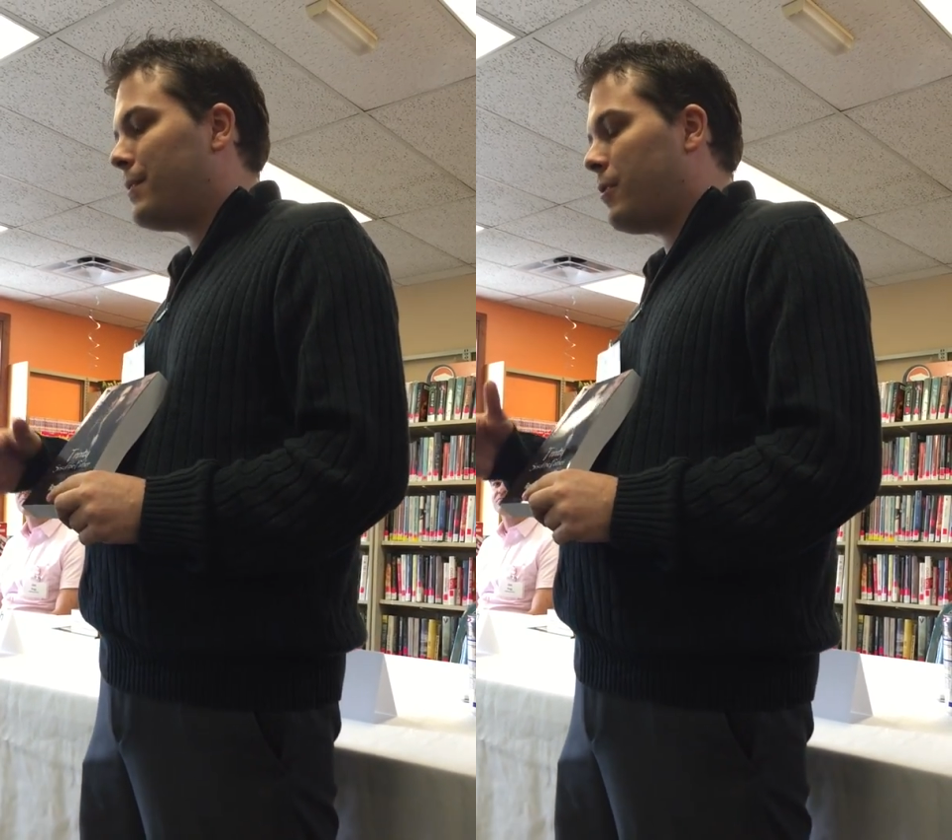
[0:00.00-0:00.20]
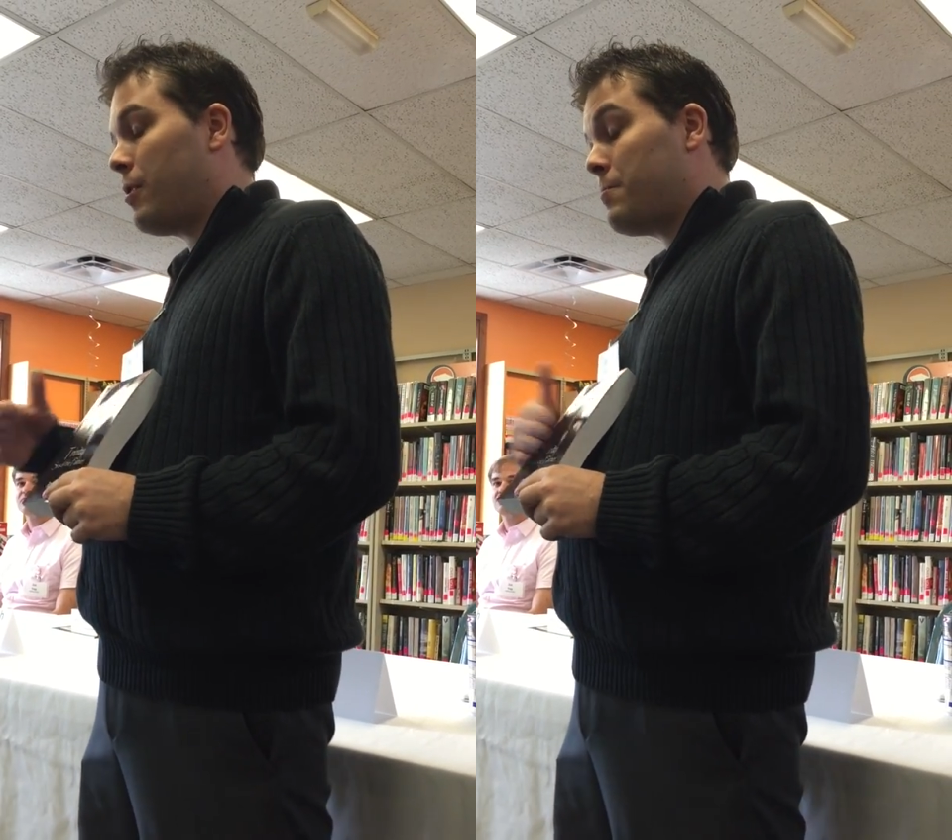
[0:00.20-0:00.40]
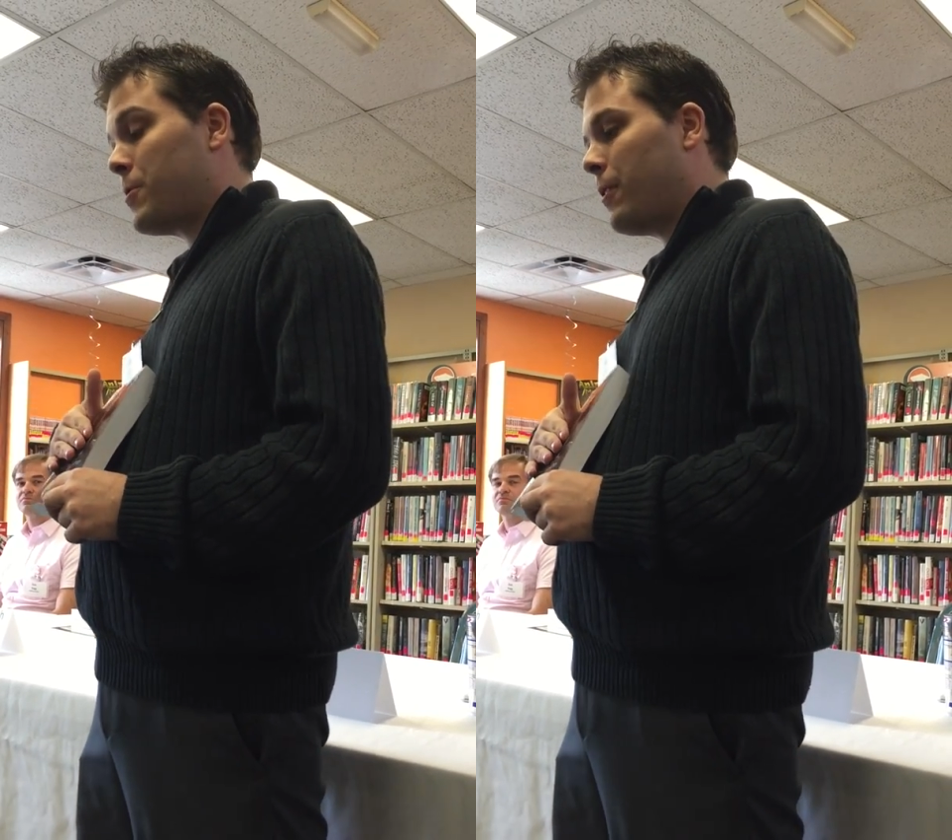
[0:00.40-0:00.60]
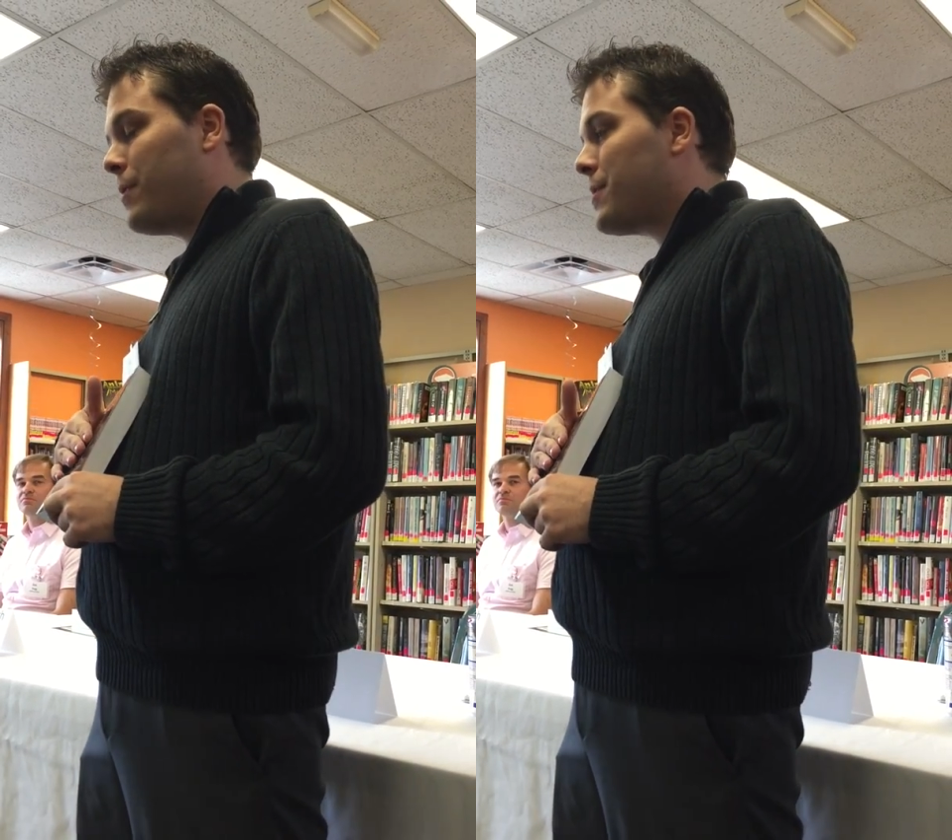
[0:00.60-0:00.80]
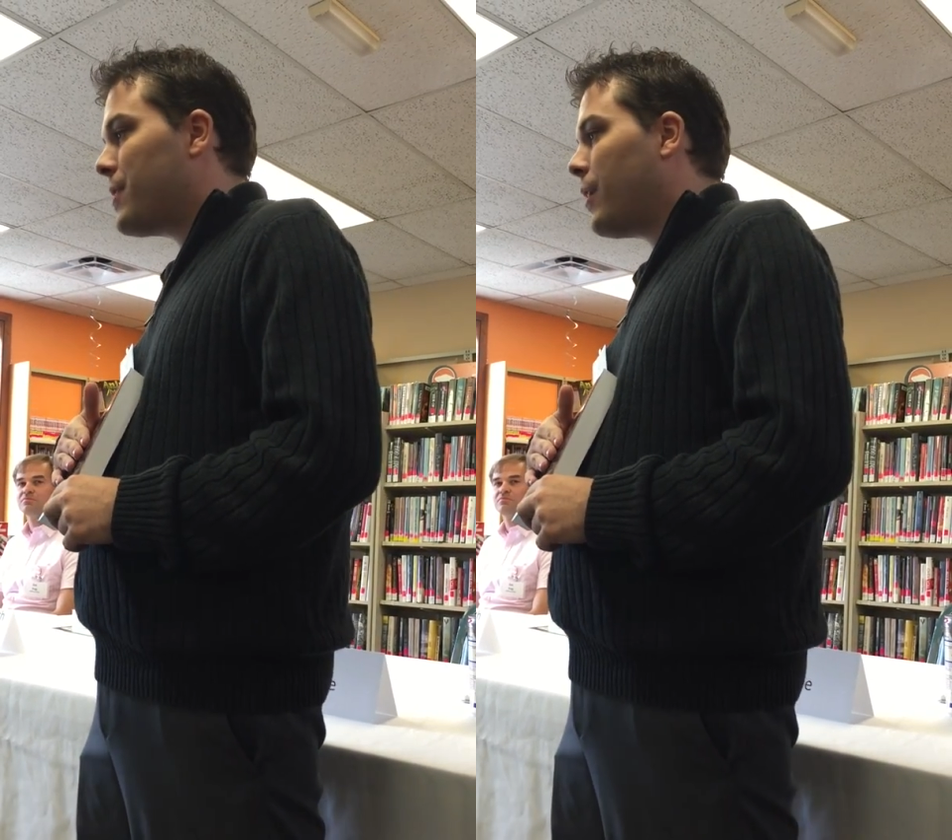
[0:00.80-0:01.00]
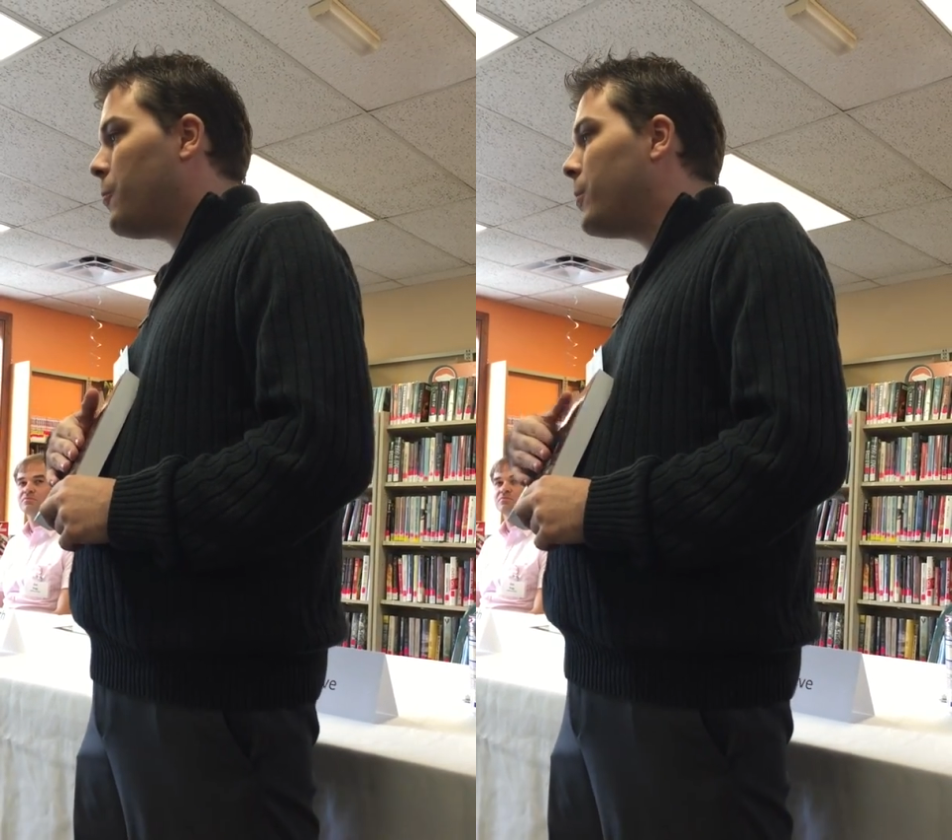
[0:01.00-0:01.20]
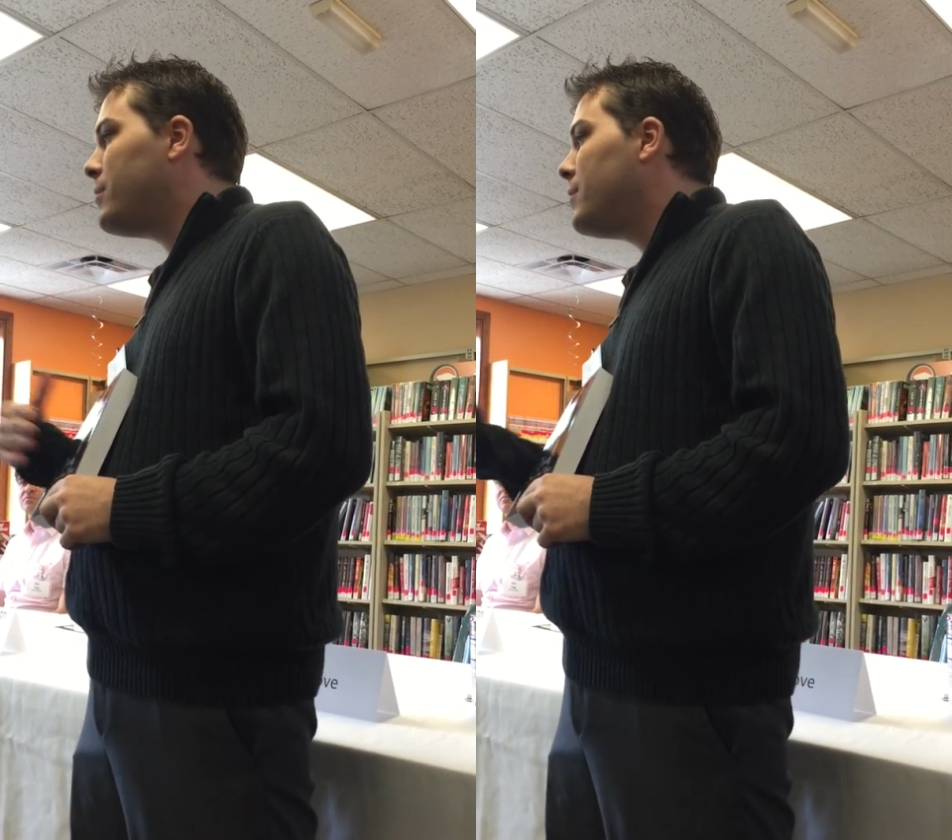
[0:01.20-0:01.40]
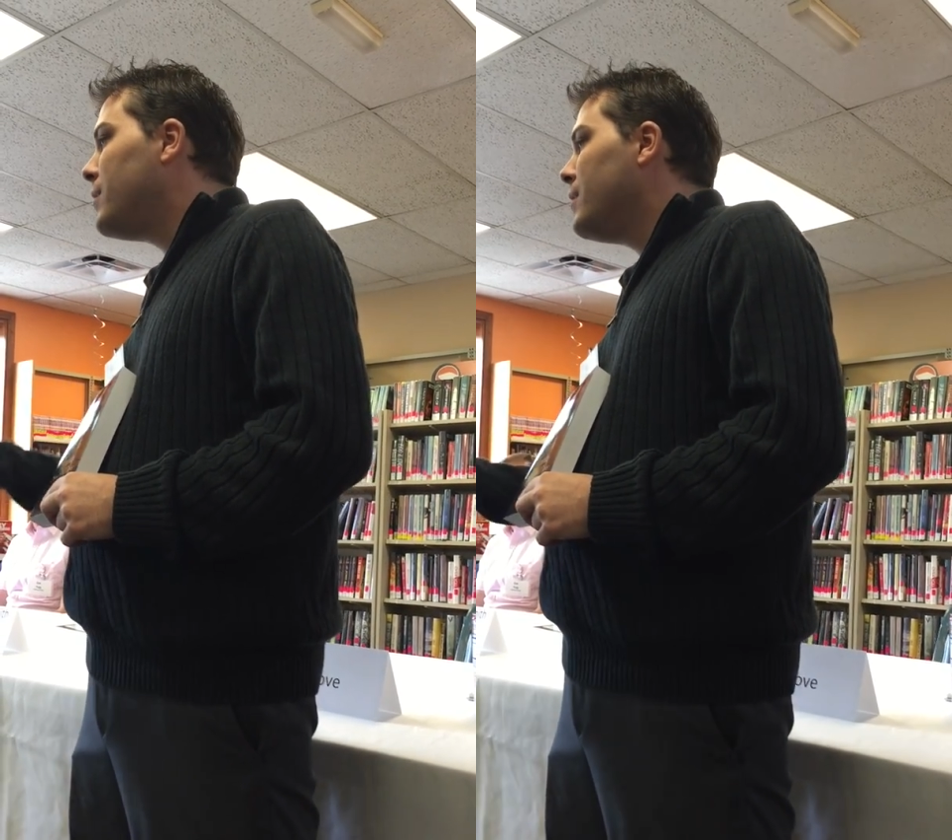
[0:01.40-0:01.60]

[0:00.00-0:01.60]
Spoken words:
the second one.